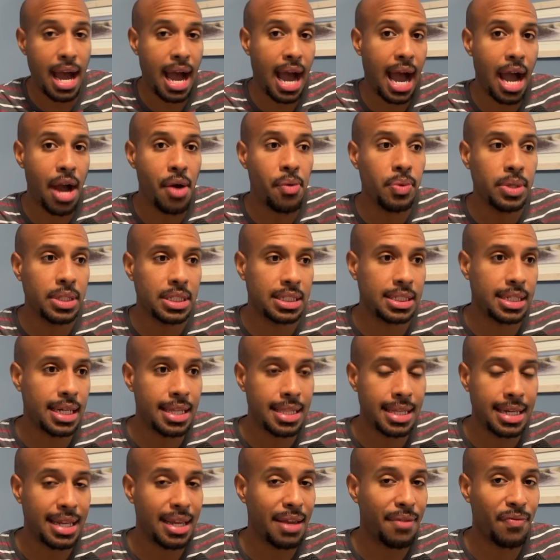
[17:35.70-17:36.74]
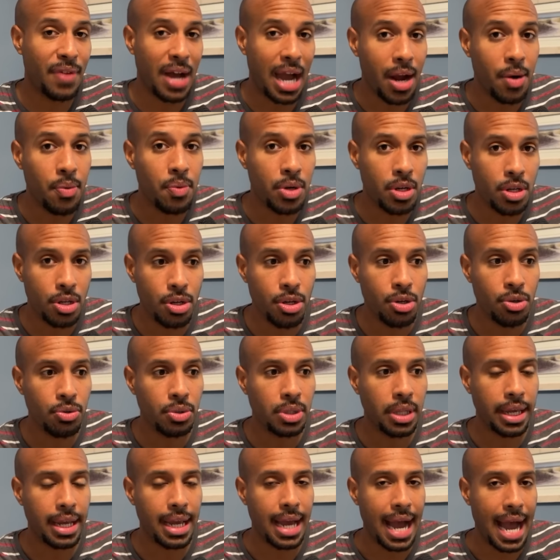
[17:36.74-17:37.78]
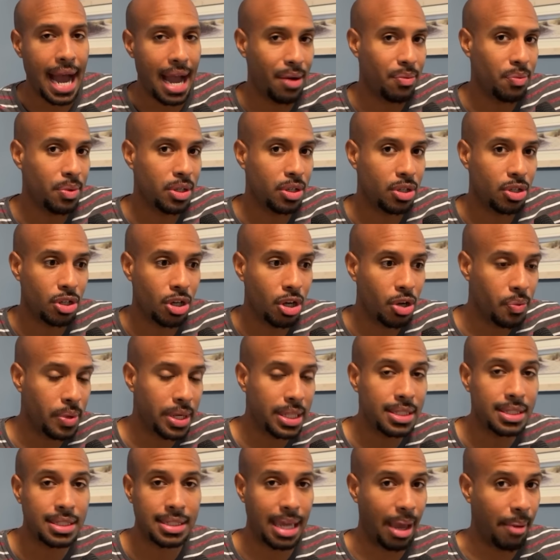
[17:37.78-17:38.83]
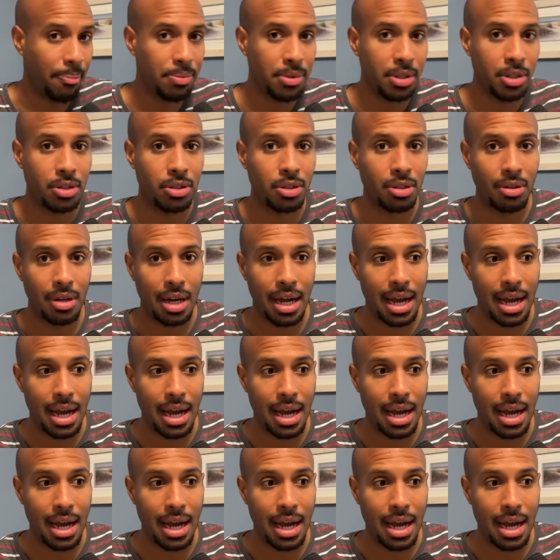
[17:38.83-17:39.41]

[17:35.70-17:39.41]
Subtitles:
I would say that if I were you, like I would go in skeptical.